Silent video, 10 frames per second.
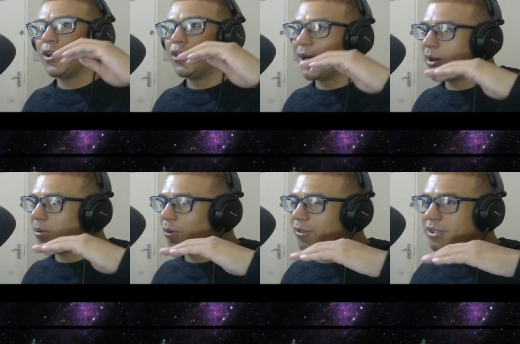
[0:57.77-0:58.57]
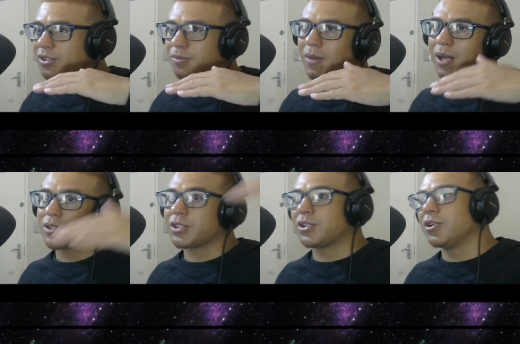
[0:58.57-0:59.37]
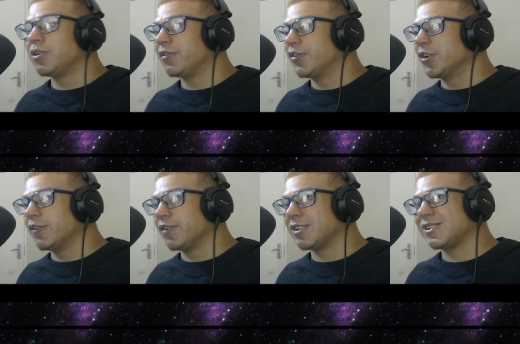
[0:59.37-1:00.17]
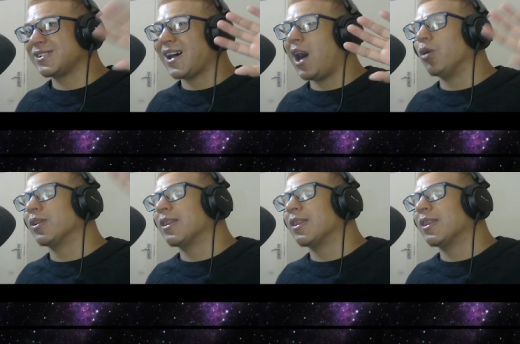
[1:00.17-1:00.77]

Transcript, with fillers: you get all this multitude of universes out